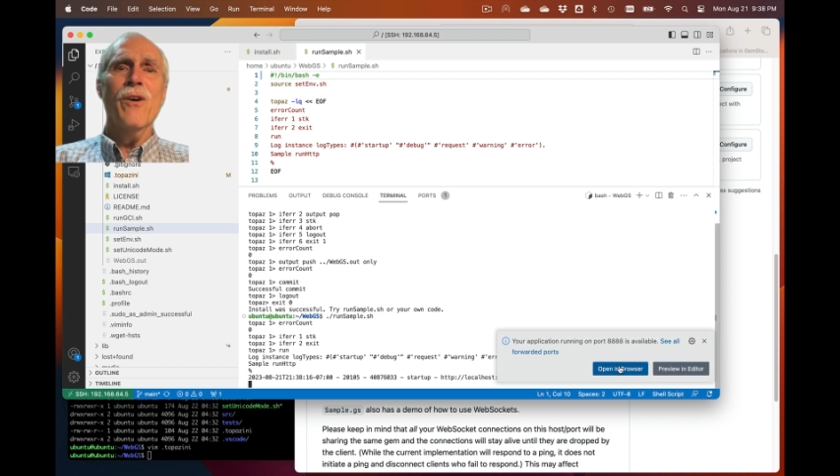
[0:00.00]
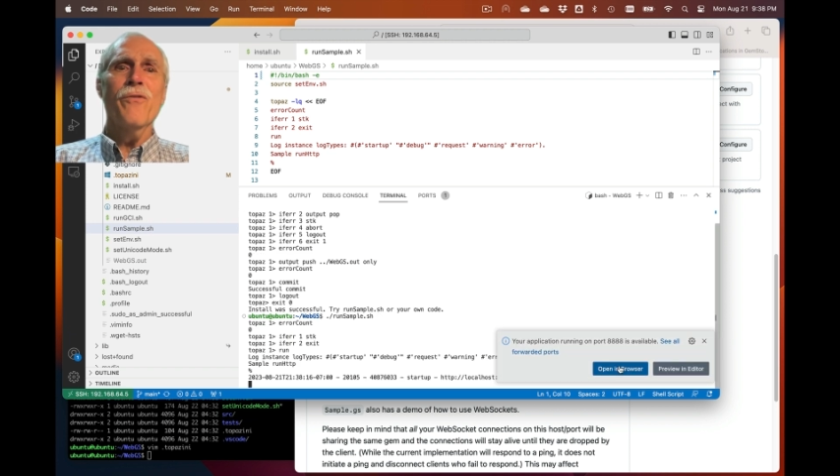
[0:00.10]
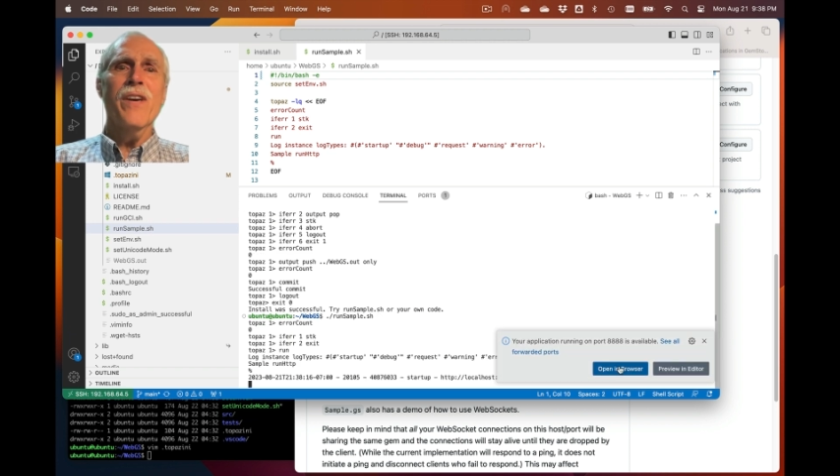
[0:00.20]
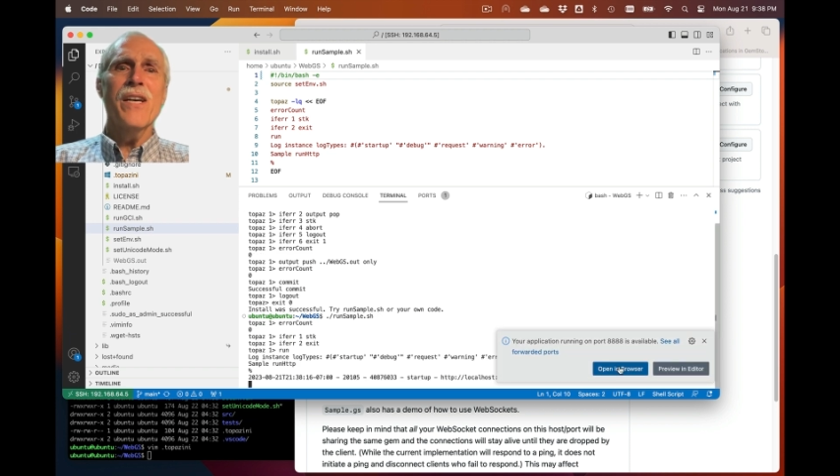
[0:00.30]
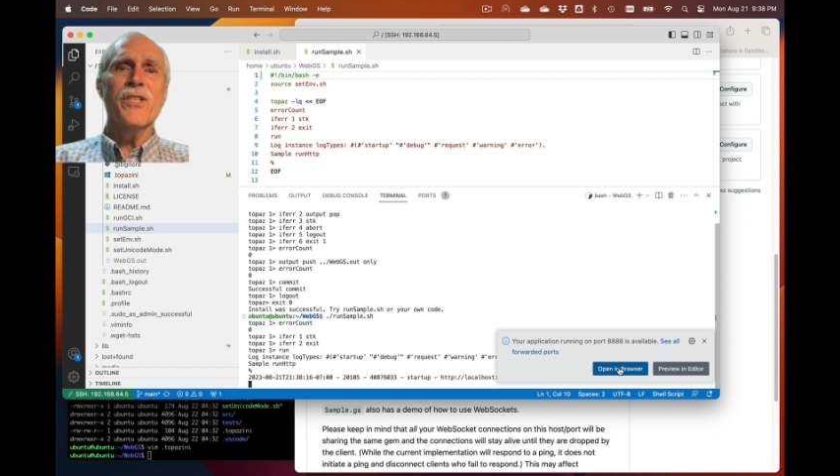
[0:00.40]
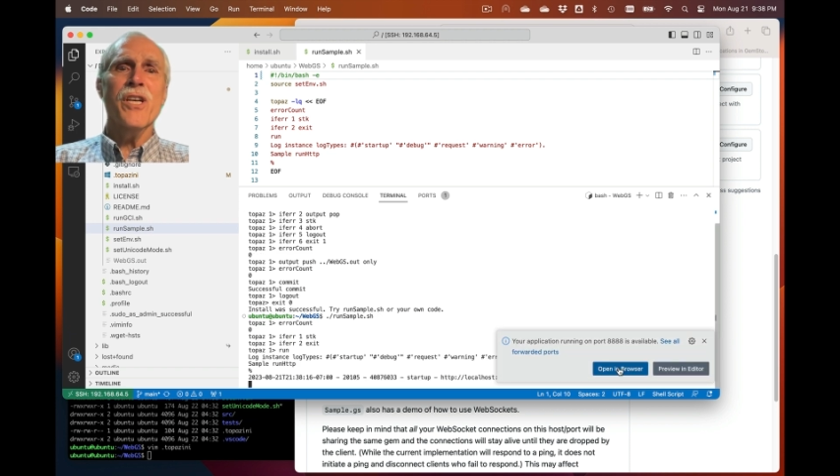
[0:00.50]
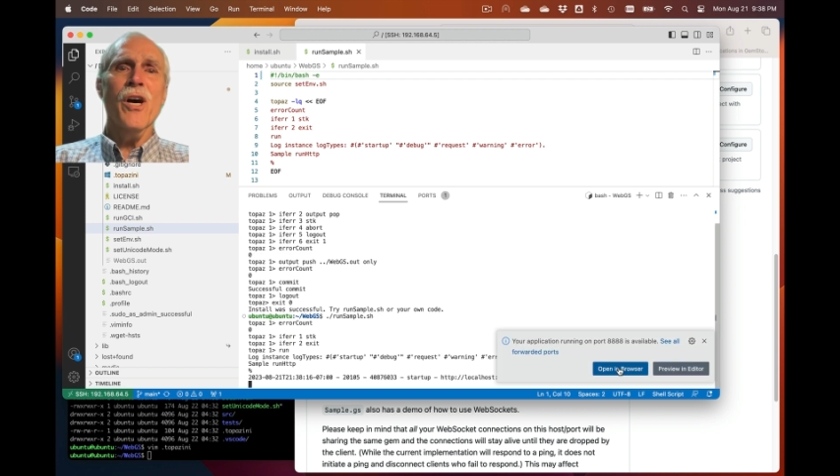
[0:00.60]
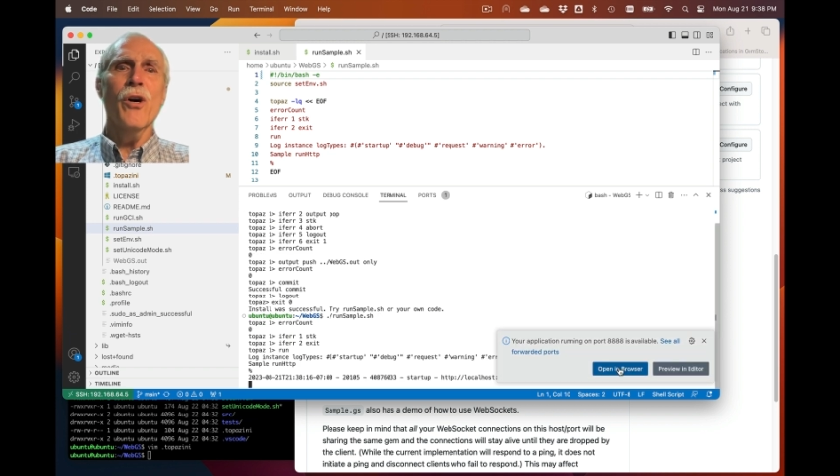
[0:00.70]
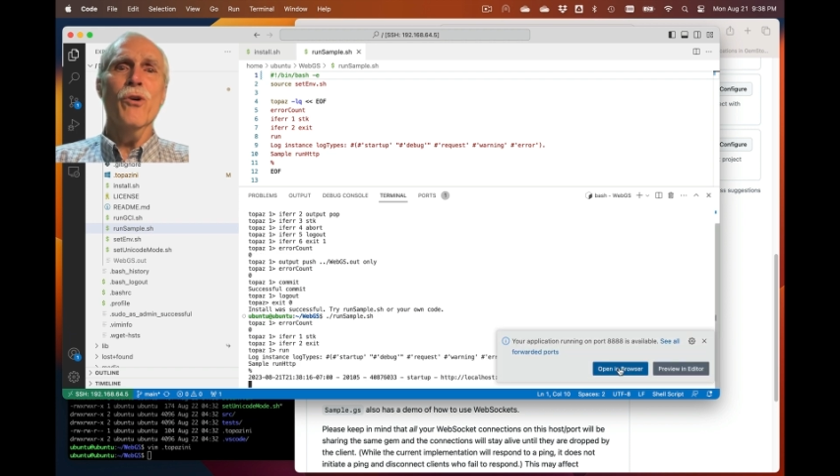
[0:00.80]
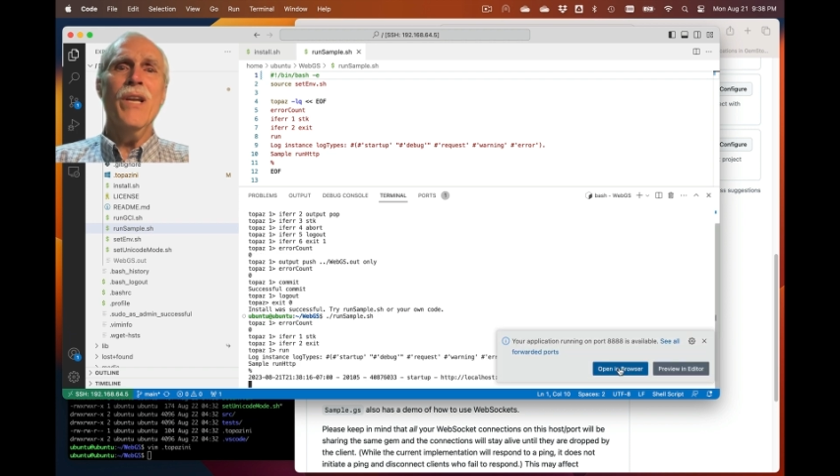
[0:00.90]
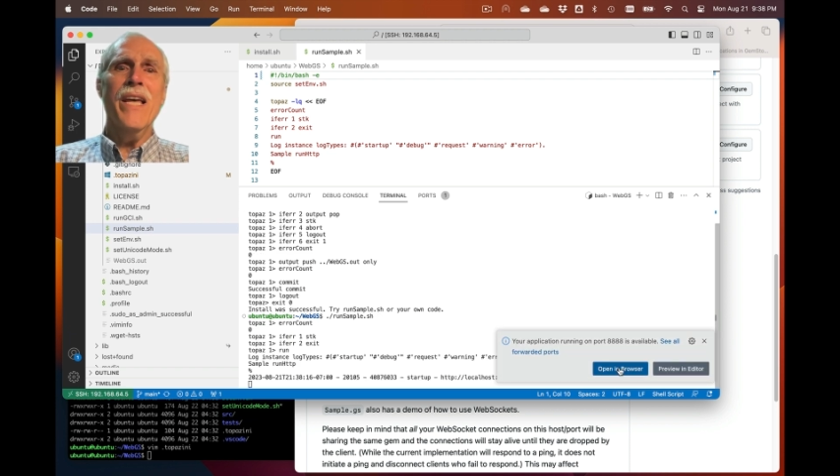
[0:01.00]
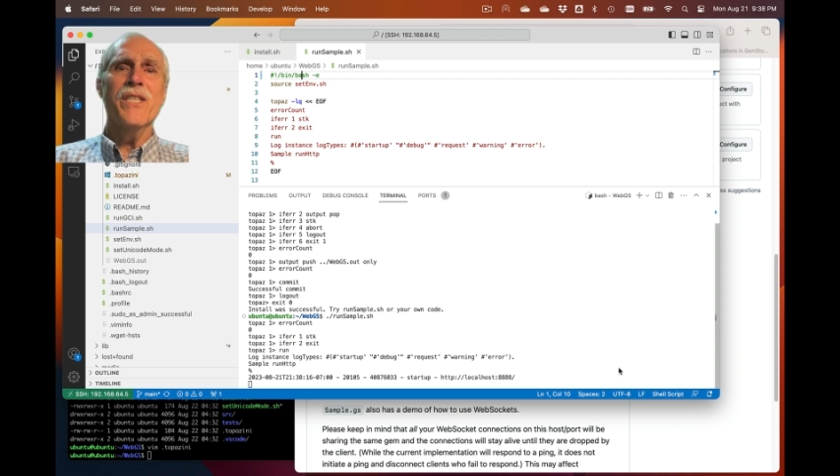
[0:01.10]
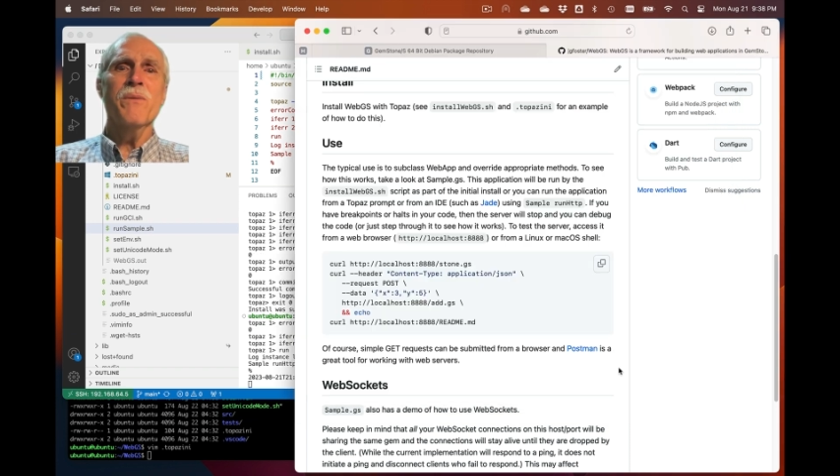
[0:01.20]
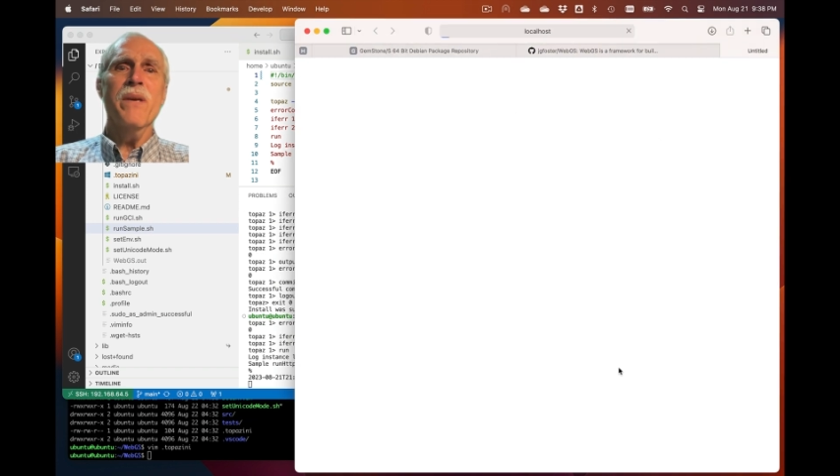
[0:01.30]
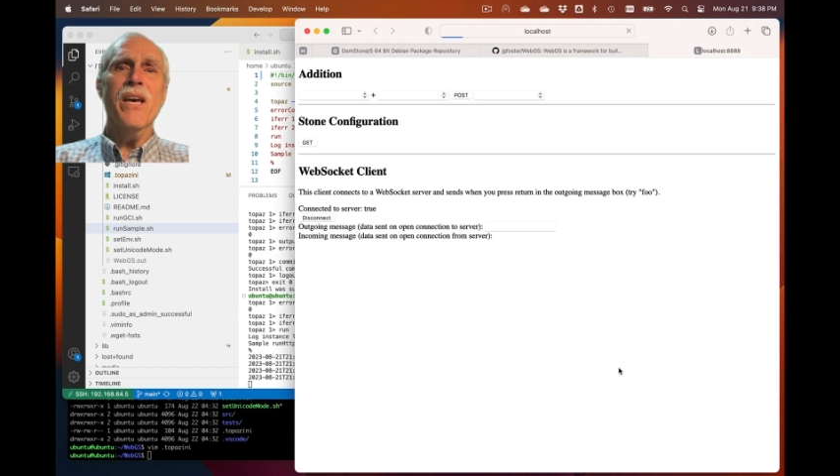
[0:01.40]
VS Code
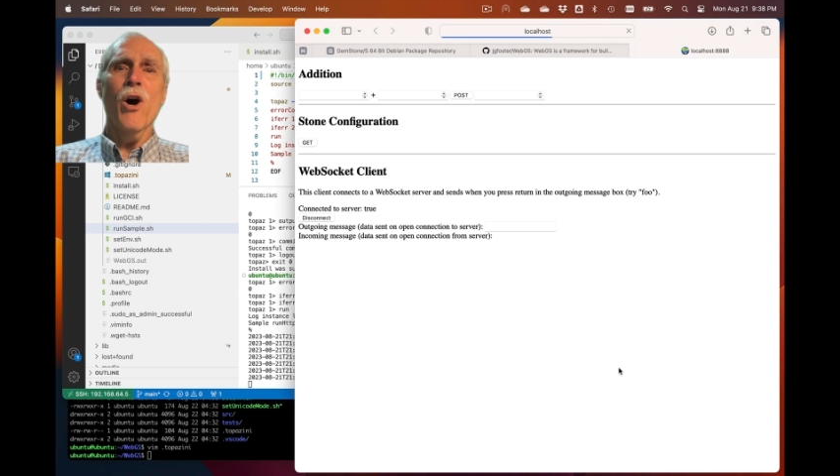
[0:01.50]
lets me